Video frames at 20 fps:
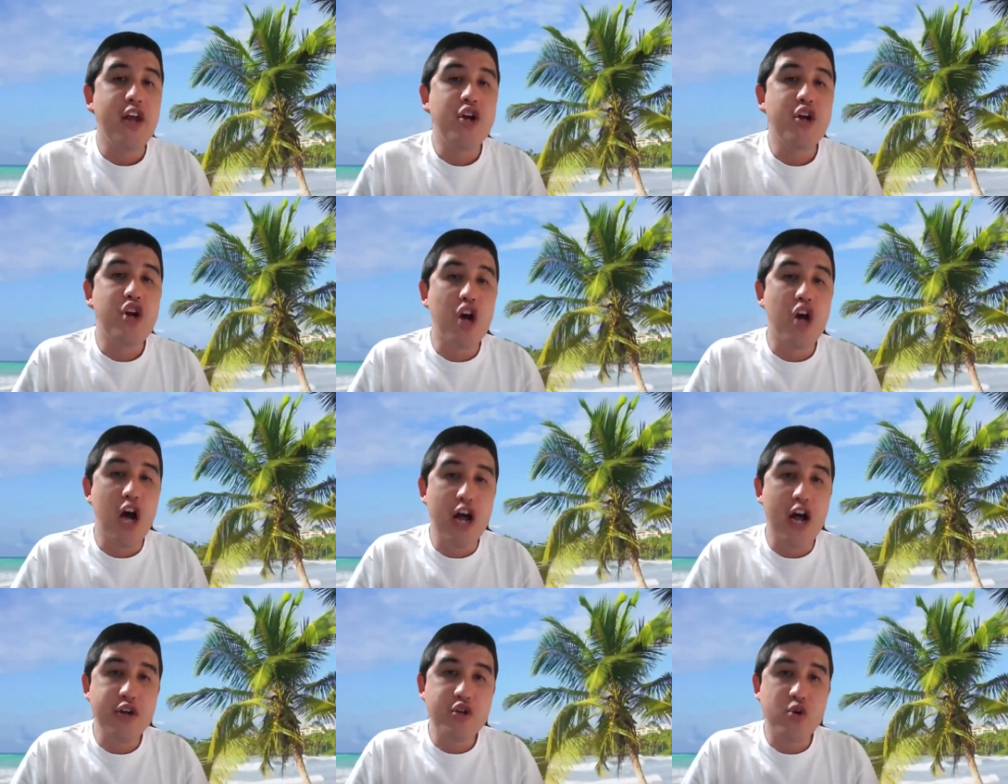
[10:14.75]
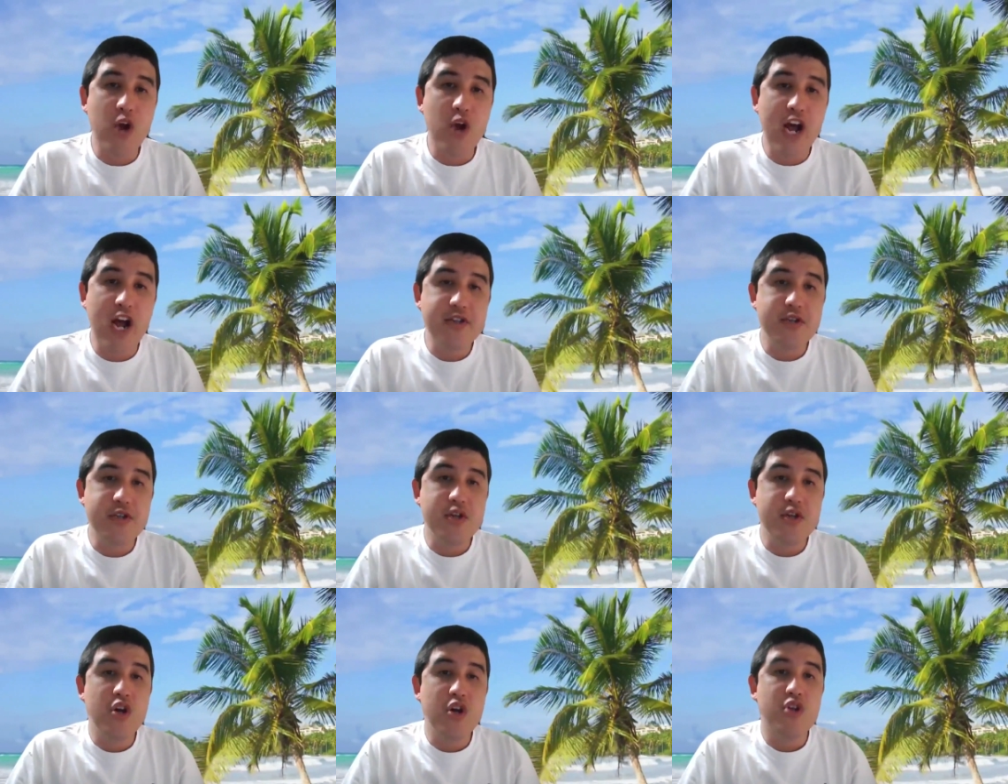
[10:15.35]
In
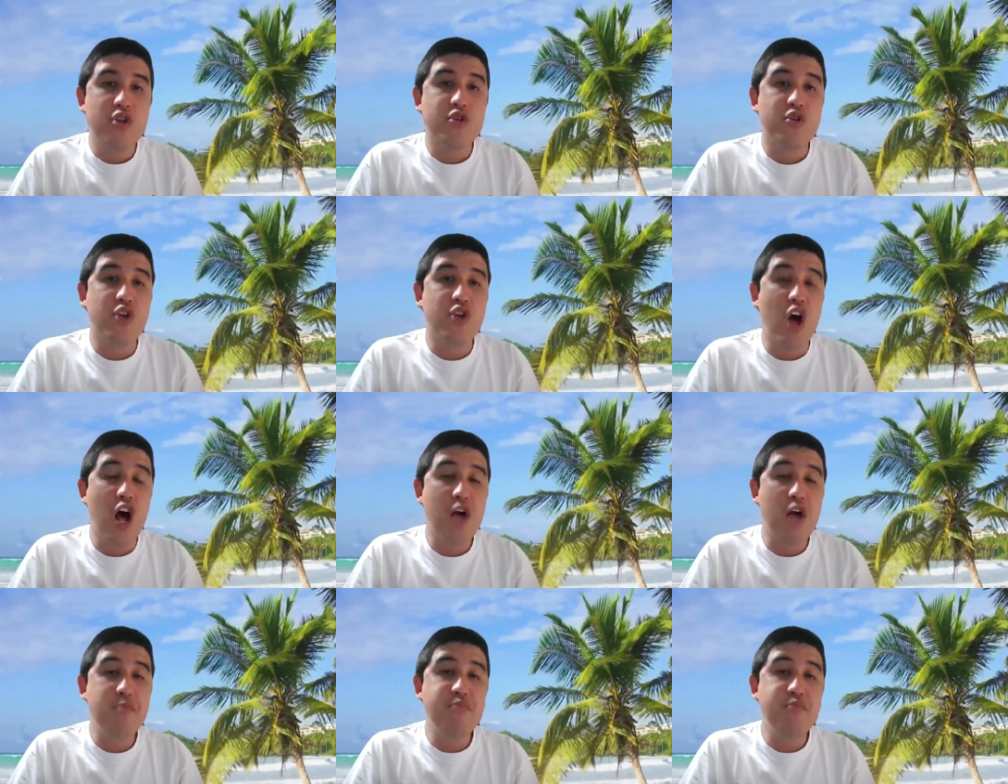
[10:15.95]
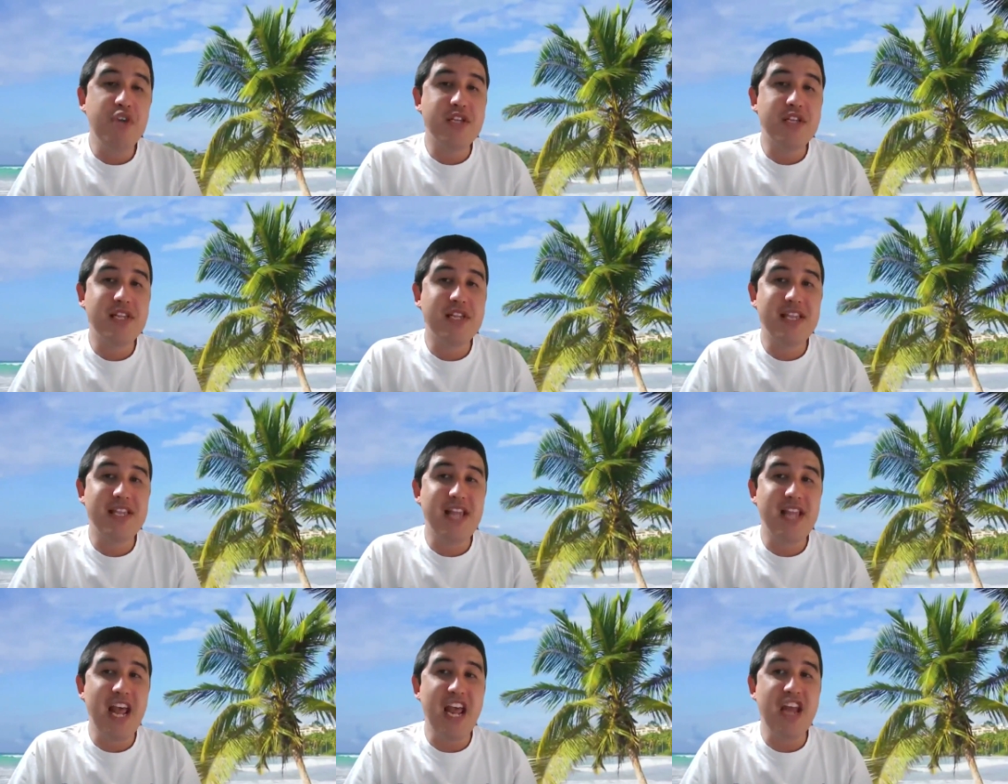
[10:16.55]
contrast, Long Beach
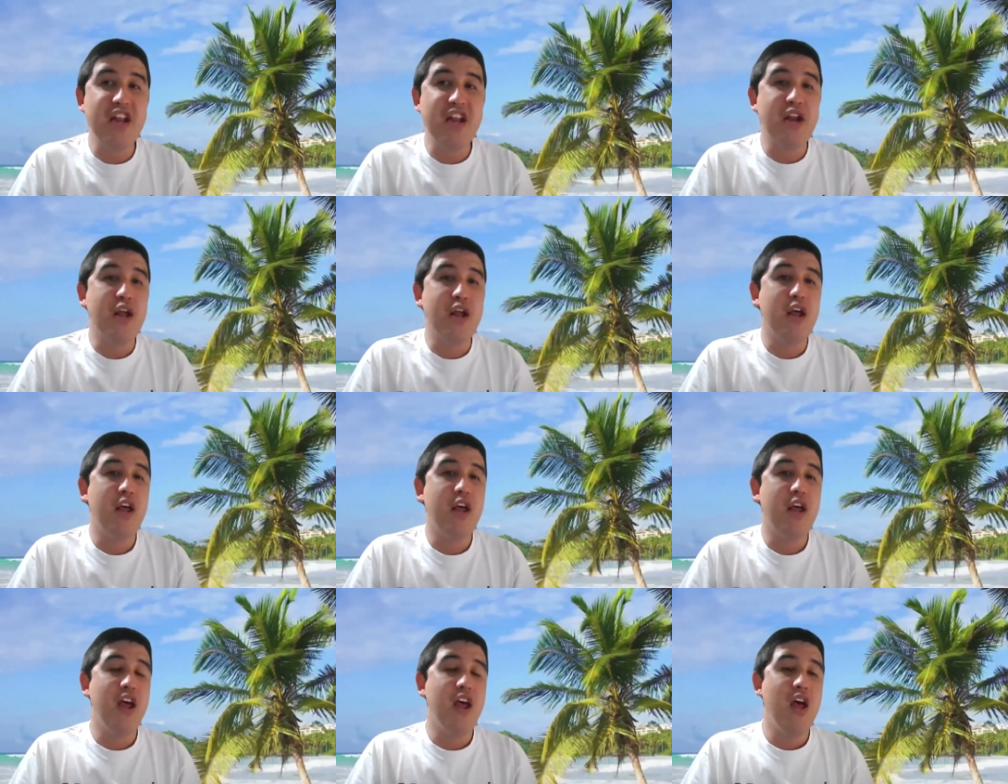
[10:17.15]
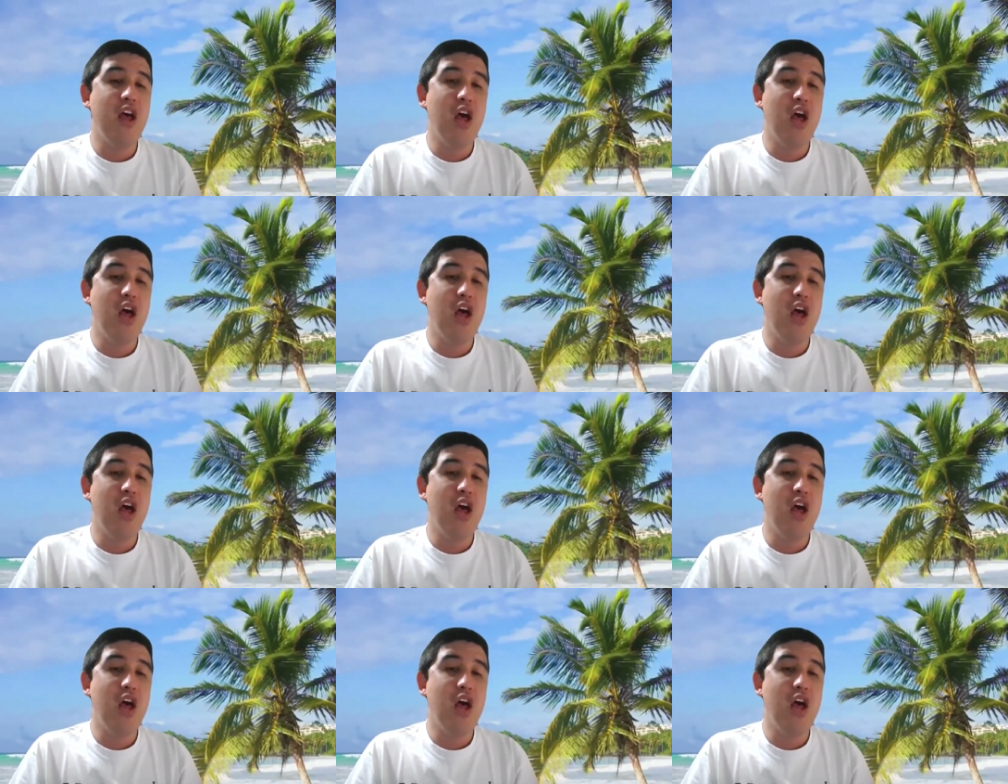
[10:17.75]
State,